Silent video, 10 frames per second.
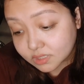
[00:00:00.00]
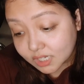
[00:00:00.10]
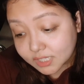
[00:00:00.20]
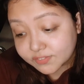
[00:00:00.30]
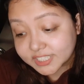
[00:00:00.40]

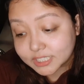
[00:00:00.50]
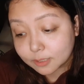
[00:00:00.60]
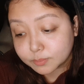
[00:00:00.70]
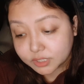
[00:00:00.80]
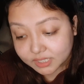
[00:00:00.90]
Donovan's
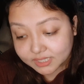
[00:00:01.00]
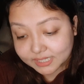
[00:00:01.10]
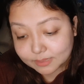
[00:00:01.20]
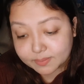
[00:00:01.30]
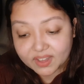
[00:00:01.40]

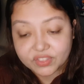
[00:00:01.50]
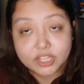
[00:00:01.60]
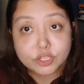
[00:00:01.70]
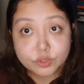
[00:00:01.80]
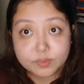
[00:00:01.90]
abducted by the
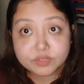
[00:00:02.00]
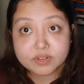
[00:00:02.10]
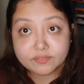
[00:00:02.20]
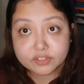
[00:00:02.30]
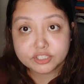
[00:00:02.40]
human
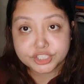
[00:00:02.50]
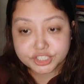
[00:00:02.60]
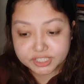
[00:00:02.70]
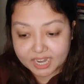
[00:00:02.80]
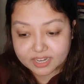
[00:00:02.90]

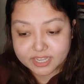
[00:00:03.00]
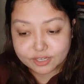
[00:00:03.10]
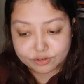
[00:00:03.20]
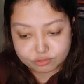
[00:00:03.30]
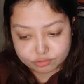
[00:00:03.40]
revolutionary
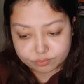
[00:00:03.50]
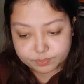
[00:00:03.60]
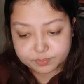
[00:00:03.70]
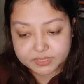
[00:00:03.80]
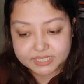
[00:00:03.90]
group
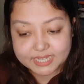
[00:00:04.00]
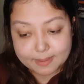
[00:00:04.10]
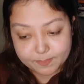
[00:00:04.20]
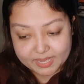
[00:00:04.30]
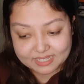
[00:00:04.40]

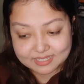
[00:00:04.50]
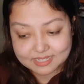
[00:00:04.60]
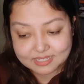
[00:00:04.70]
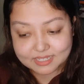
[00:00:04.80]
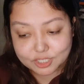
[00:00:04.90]

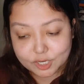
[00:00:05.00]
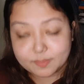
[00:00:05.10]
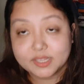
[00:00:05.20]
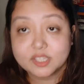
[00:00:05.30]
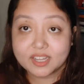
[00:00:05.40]
Sapiens,
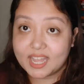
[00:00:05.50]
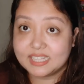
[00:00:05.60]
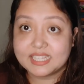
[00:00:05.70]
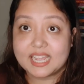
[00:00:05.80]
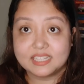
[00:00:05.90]
determined to
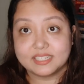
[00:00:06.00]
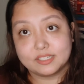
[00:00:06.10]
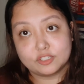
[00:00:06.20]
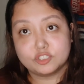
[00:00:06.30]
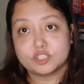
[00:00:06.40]
end alien
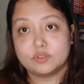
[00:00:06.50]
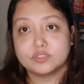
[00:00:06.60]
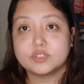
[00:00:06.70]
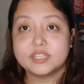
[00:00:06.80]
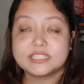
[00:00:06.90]
control.
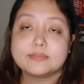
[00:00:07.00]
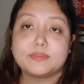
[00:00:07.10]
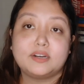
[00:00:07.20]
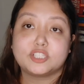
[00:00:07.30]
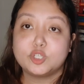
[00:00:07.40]
So it's
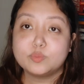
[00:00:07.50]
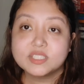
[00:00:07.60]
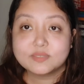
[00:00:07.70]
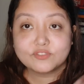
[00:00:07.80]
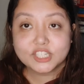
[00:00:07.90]
about
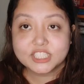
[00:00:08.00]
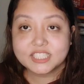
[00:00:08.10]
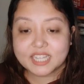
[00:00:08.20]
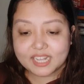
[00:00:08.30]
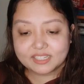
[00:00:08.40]
humans
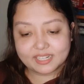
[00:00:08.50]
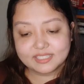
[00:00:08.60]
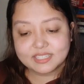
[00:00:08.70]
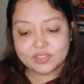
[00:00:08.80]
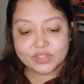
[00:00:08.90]
versus
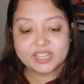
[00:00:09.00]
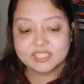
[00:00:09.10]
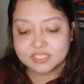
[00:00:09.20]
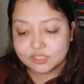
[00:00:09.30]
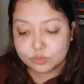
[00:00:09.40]
aliens. I think it's